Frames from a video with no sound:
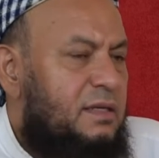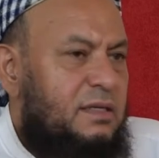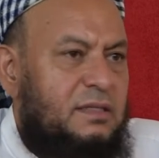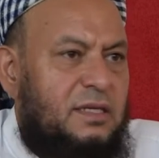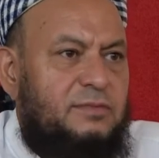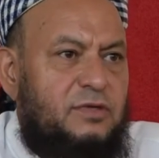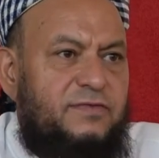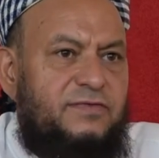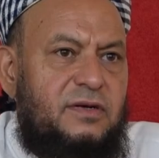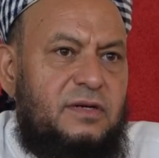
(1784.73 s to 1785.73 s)
in terms
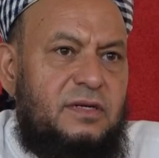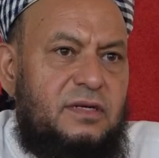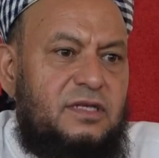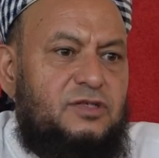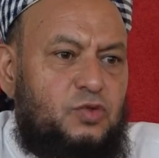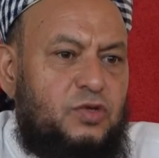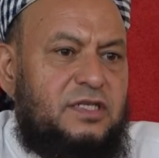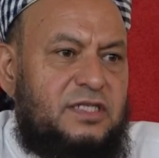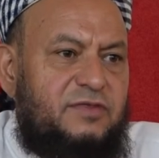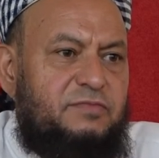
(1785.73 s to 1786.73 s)
of the
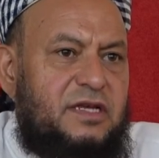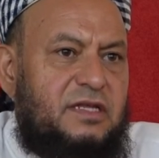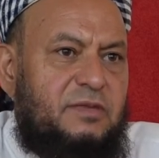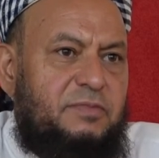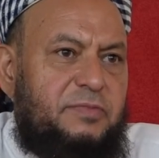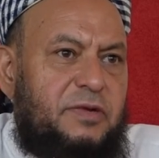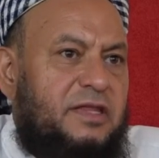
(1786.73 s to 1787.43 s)
students have been the people,